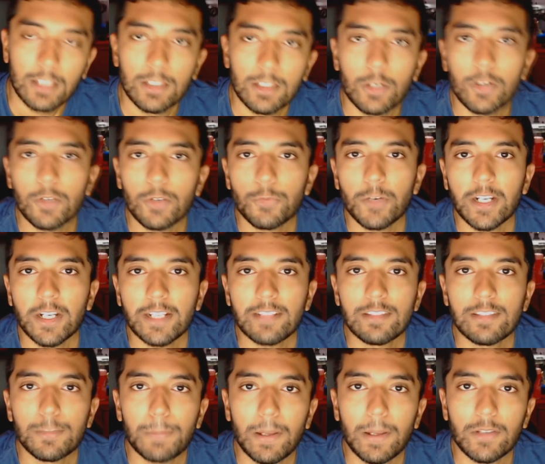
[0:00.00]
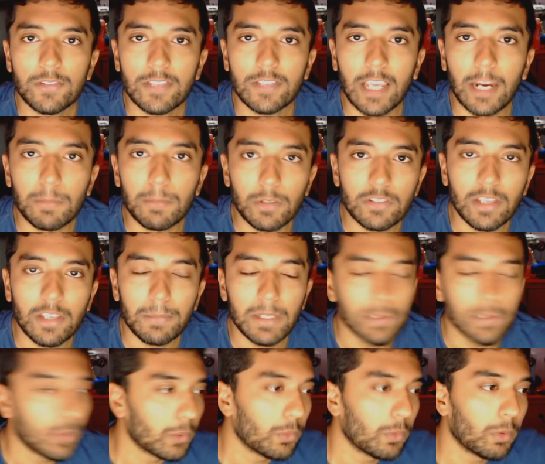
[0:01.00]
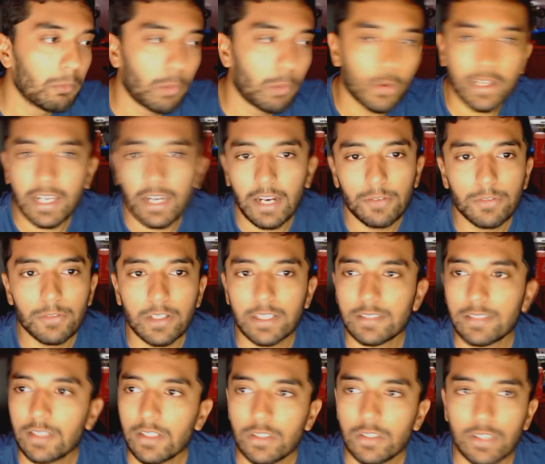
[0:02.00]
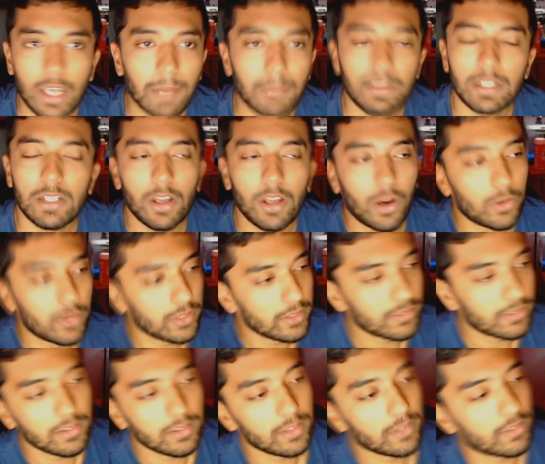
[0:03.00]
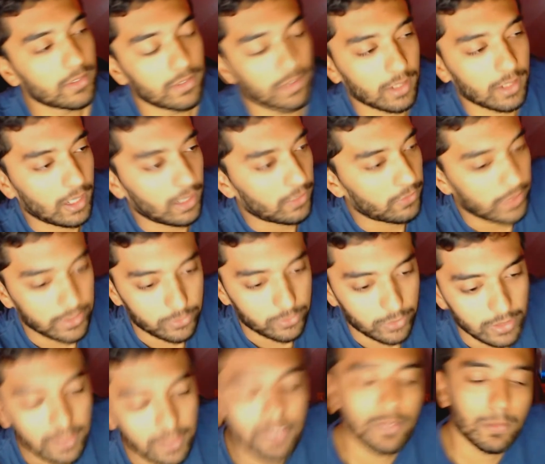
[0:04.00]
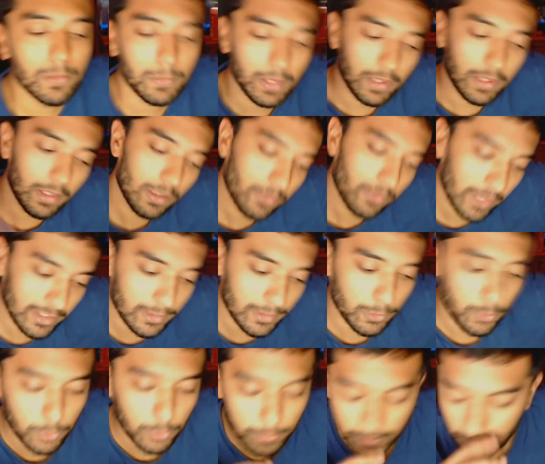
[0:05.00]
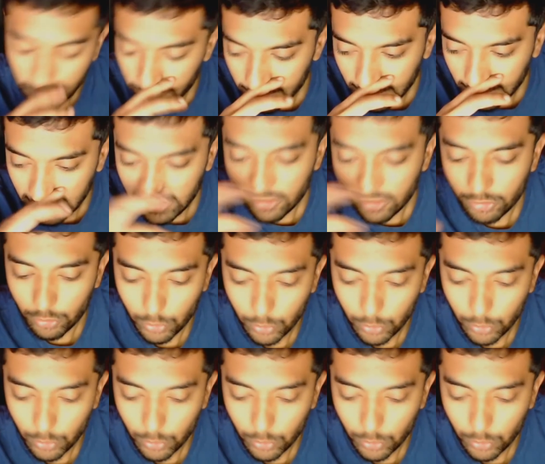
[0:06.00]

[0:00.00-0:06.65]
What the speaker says: Learn to fucking spell, scammers. I mean, what more can I fucking tell you? I mean, no, this isn't advice for this. The advice I'm supposed to be giving is